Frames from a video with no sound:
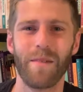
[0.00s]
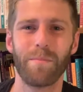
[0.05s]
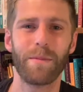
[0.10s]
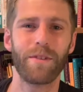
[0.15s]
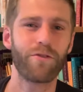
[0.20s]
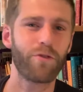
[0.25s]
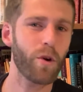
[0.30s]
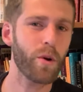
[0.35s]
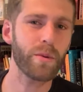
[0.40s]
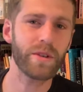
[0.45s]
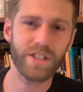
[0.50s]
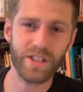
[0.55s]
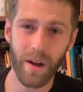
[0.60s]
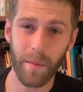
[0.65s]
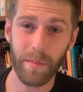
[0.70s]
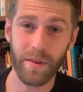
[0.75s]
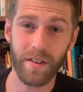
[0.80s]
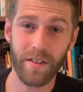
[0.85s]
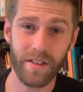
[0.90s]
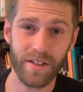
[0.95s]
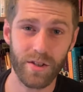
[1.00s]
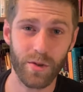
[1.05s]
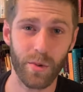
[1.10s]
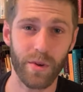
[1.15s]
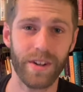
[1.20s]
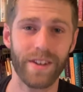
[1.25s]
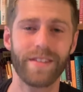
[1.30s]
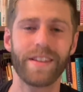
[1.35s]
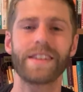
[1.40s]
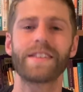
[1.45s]
Before we jump into the
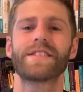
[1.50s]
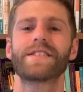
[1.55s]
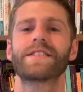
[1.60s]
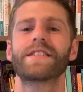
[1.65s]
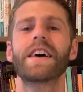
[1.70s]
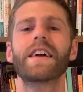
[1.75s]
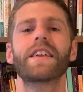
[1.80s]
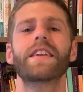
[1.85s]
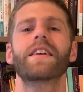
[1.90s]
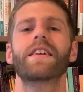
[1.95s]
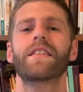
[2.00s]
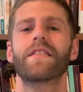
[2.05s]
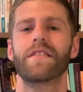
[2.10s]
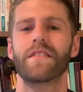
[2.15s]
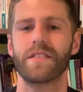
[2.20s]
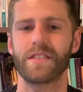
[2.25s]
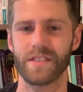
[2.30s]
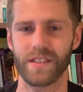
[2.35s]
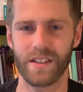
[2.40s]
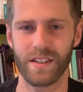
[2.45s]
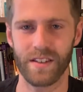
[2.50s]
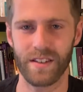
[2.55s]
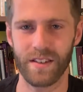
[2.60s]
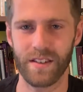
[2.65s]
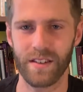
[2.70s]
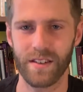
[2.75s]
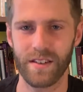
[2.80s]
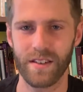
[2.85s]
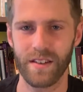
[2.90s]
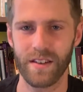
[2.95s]
story, let's set the scene.
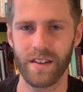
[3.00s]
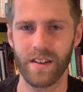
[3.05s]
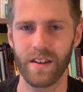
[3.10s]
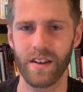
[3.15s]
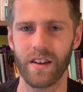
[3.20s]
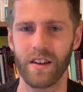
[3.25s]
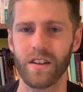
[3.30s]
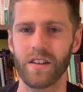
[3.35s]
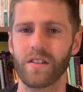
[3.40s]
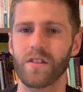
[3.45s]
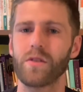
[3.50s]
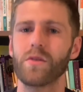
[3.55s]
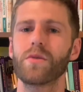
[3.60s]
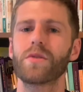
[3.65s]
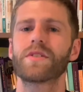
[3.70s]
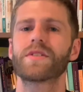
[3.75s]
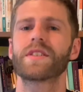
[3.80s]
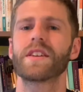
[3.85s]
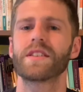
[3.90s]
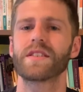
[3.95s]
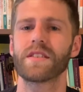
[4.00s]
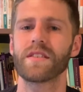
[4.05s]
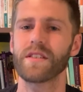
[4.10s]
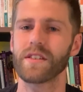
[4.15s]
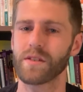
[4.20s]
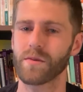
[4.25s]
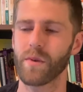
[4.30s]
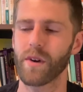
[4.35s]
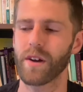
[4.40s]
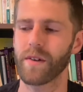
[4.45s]
Luke says it
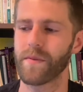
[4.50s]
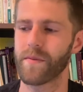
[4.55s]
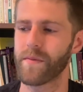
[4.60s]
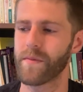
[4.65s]
this way: